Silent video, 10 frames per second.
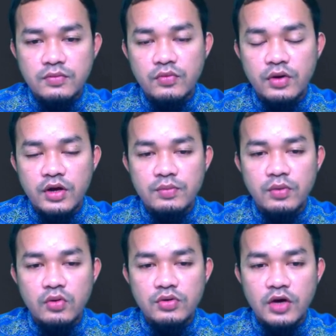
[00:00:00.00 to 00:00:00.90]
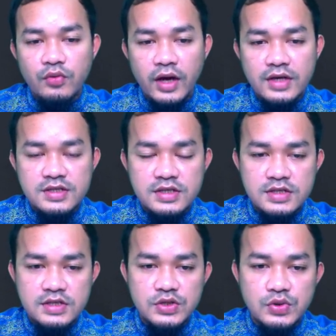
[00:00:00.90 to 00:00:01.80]
variable that we
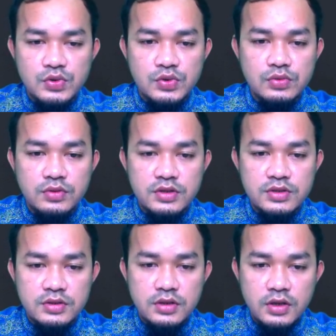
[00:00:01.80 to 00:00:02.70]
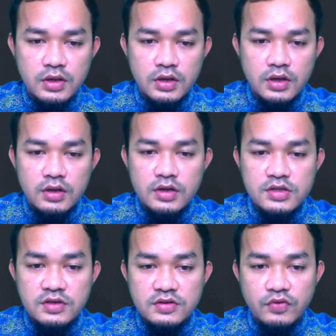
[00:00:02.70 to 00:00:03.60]
access to this
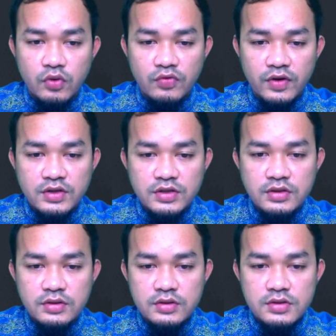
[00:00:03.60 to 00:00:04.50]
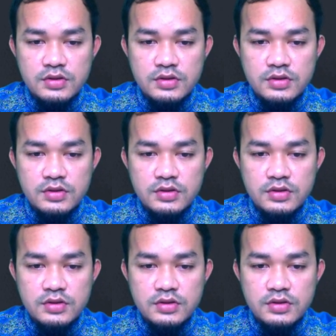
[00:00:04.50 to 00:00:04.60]
info function.